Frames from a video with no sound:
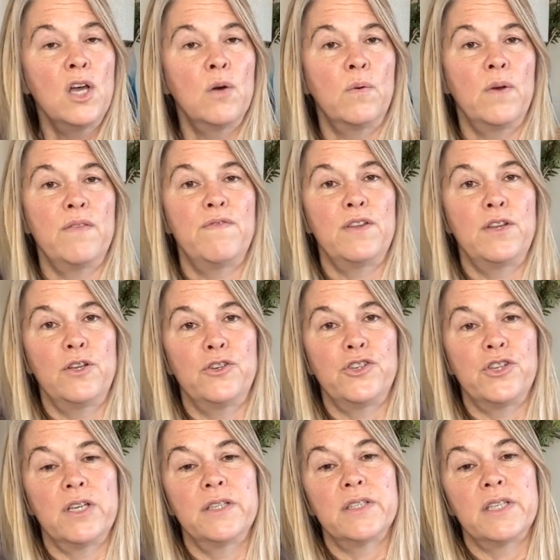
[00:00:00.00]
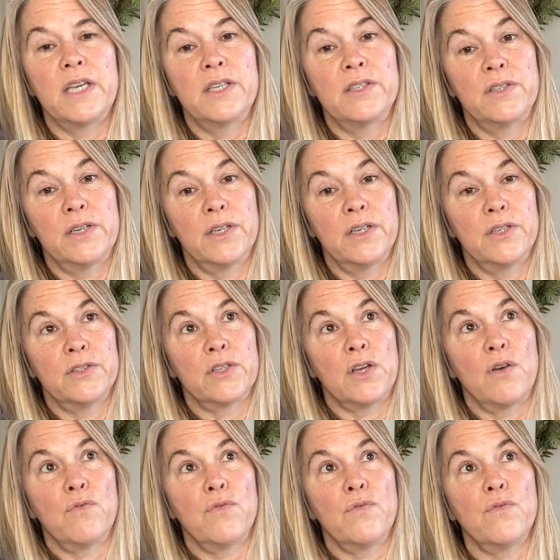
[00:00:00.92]
with Venusians is there's
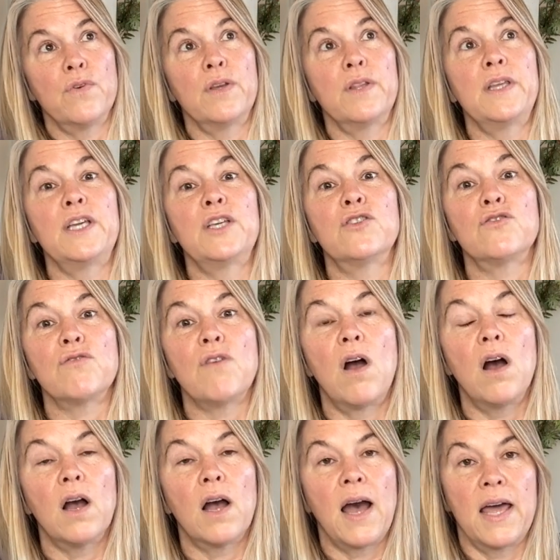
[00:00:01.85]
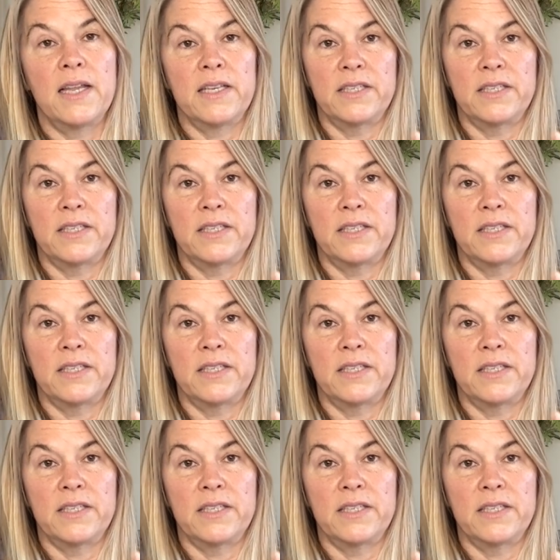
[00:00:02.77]
a really strong kind of